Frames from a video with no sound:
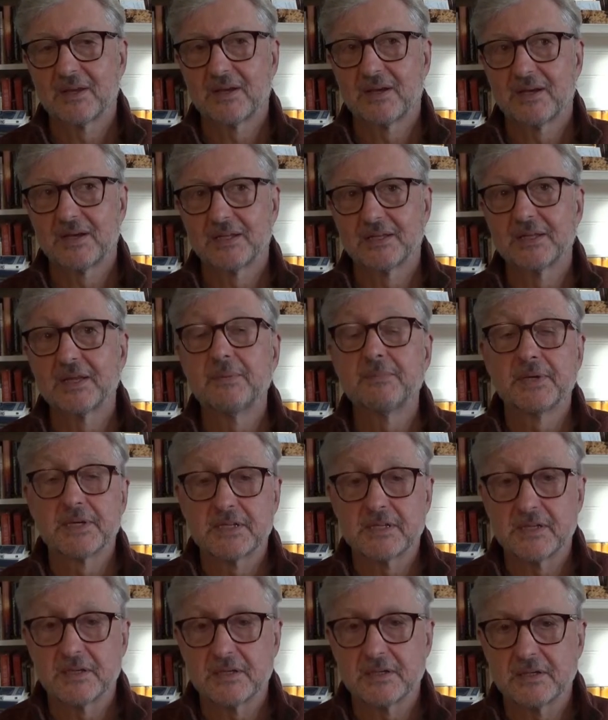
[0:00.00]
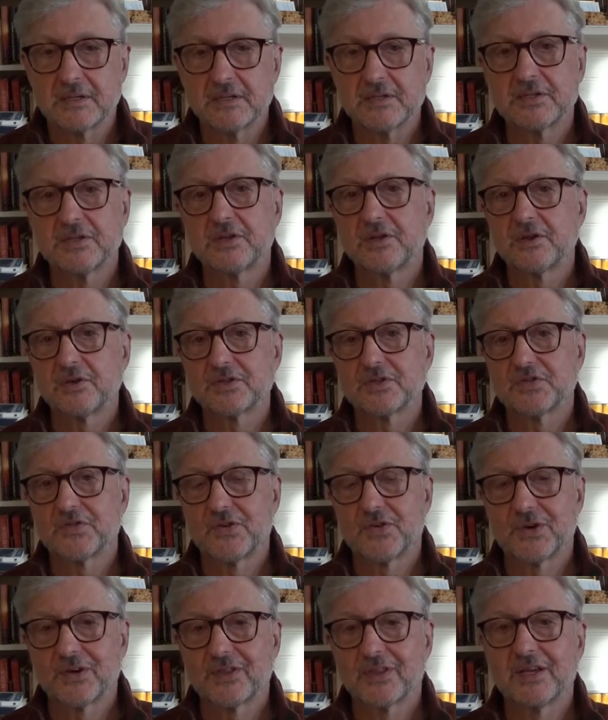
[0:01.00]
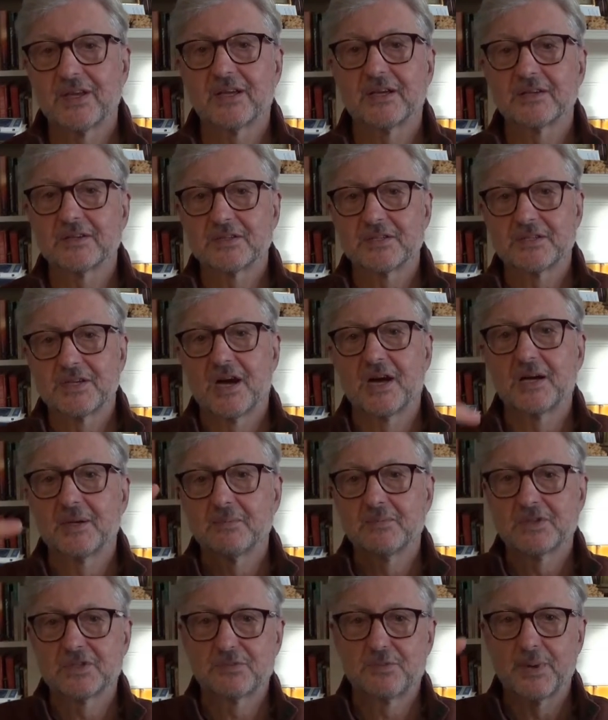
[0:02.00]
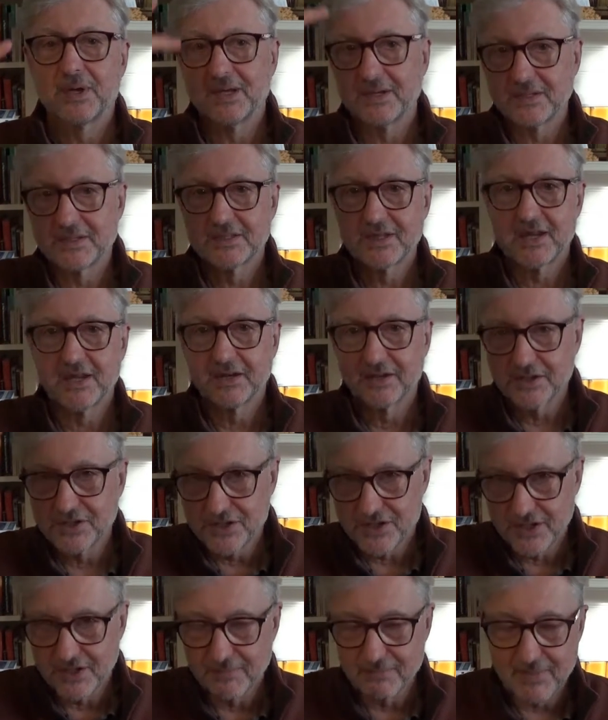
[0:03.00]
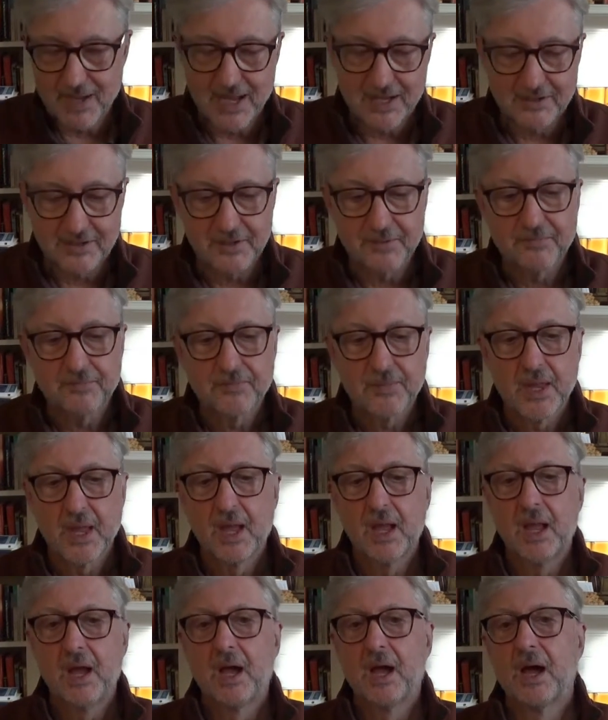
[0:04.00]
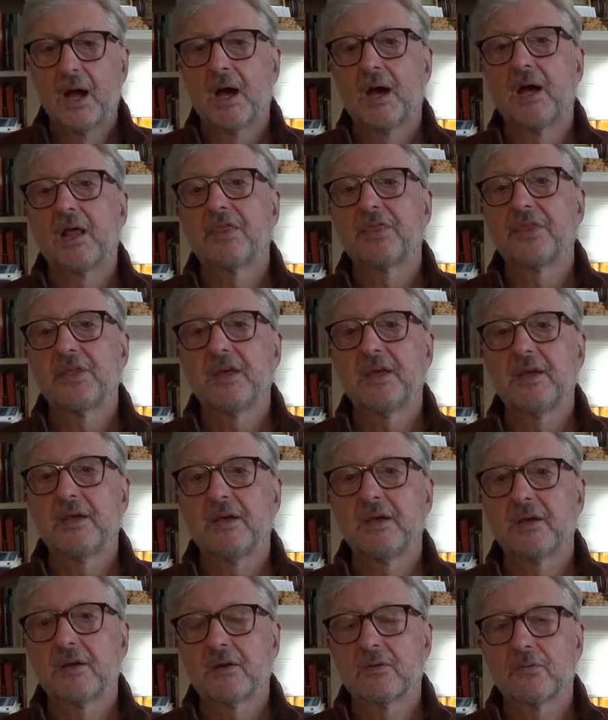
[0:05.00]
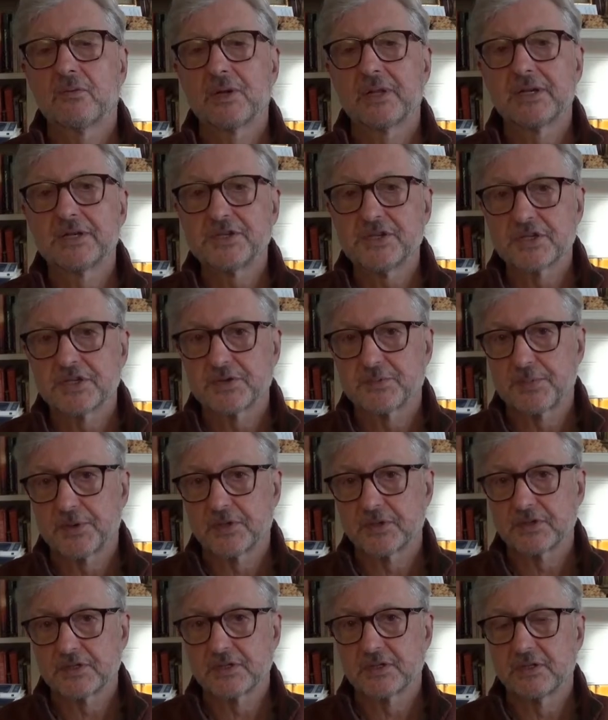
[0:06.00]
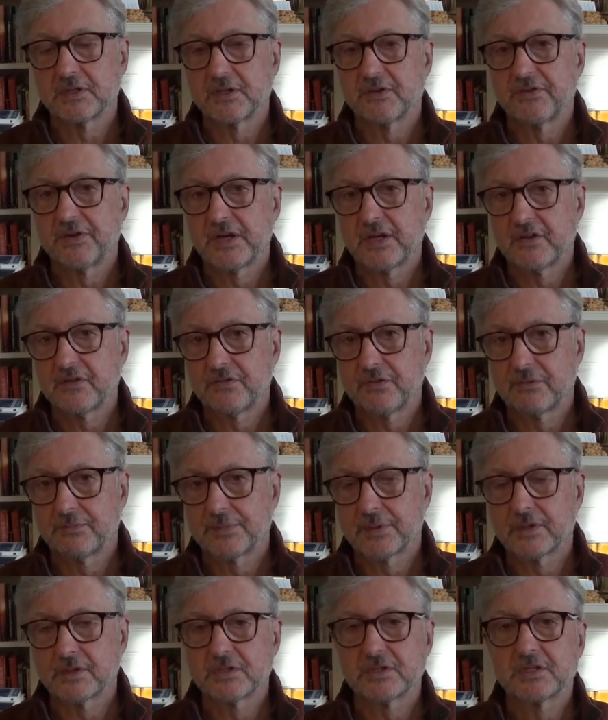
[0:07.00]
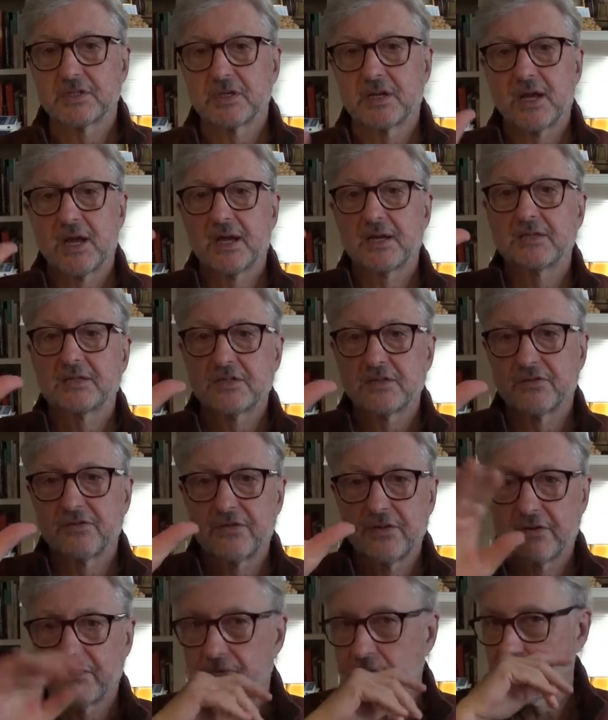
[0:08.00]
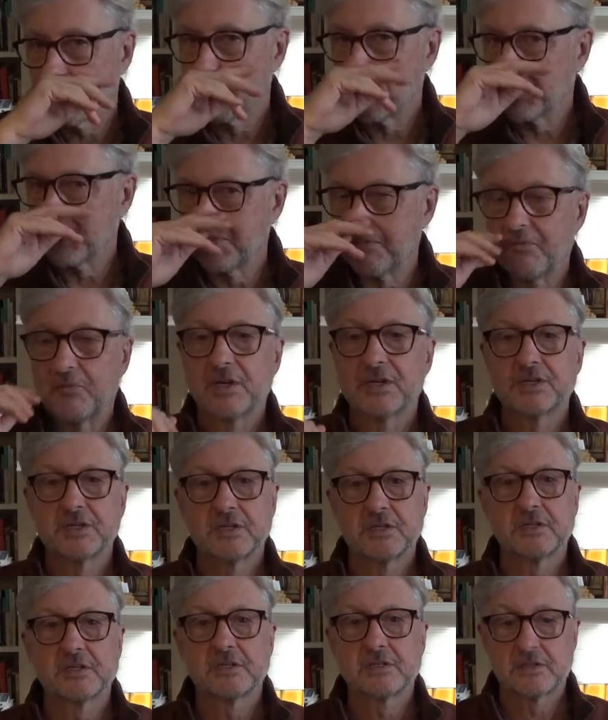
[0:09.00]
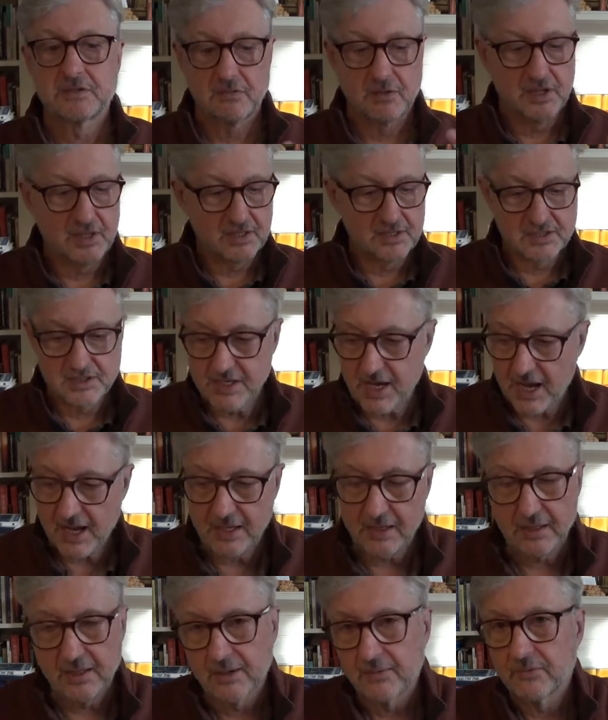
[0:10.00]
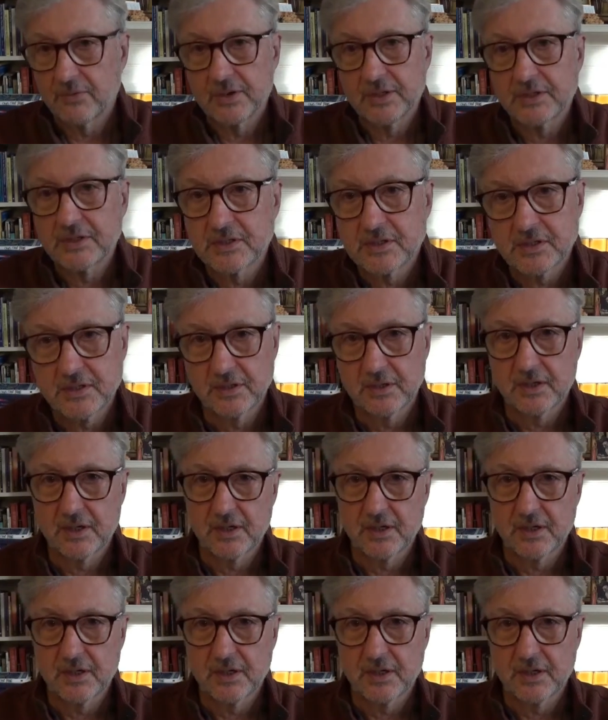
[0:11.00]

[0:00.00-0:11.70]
limited to those four things: time, space, energy, and matter. The religious person, the faithful person, adds a fifth one, which is exactly what